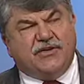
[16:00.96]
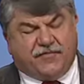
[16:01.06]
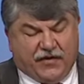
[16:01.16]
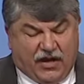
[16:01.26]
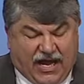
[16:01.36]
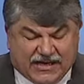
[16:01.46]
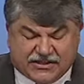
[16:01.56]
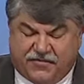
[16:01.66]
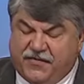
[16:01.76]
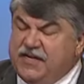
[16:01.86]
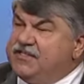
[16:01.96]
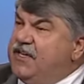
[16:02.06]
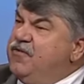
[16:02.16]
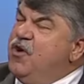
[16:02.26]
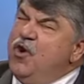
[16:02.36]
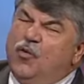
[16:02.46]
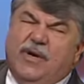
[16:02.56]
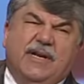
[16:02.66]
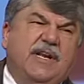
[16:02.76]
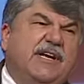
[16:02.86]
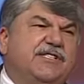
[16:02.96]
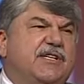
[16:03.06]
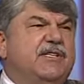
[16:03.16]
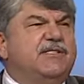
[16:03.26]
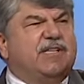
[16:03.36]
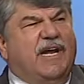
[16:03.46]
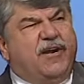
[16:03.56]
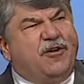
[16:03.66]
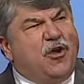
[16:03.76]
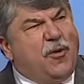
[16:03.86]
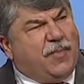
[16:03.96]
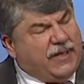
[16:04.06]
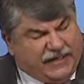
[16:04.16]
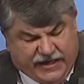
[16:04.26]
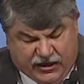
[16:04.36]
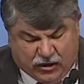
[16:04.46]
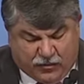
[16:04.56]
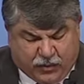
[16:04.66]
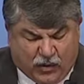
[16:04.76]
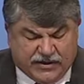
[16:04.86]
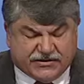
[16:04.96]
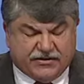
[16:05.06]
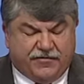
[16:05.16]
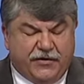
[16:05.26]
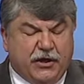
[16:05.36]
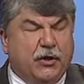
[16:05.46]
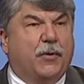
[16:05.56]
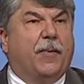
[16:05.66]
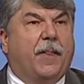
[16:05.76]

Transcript: of philosophies and religions and political points of view,